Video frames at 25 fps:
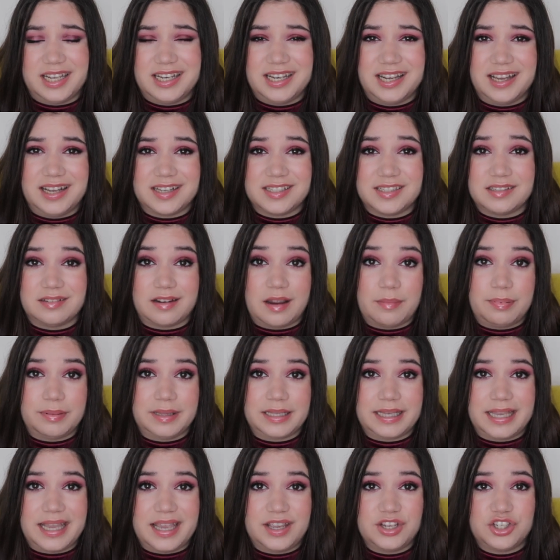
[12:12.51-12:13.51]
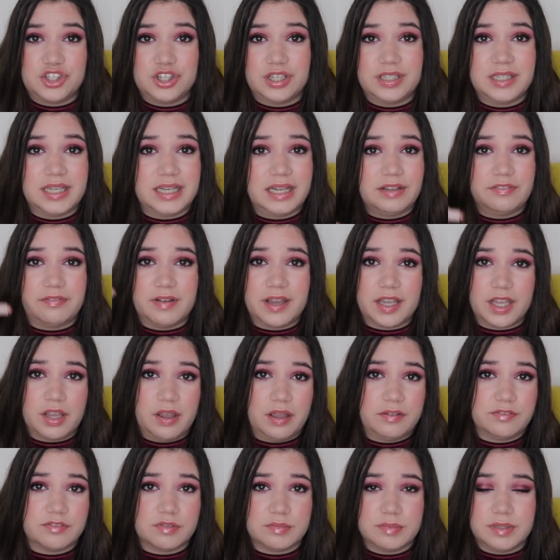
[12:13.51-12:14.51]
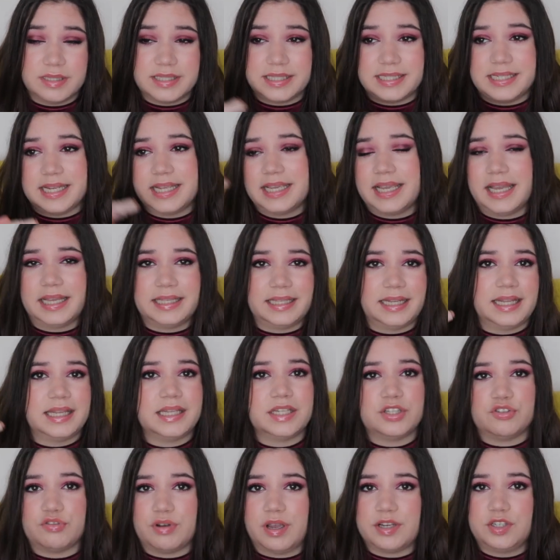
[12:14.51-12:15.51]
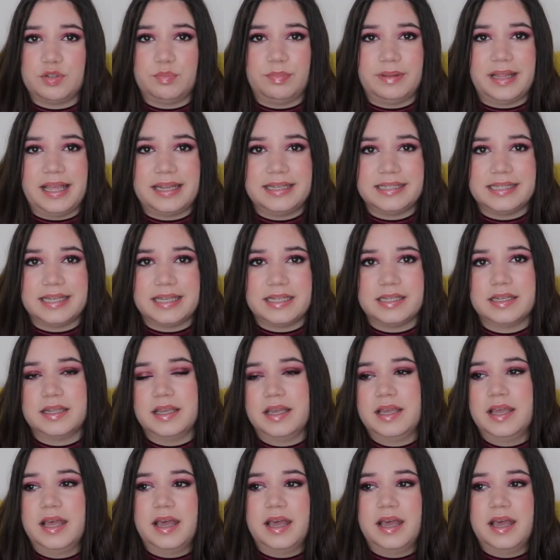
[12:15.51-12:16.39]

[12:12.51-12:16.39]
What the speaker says: nicer application than if I go in from the stick and then try to blend it.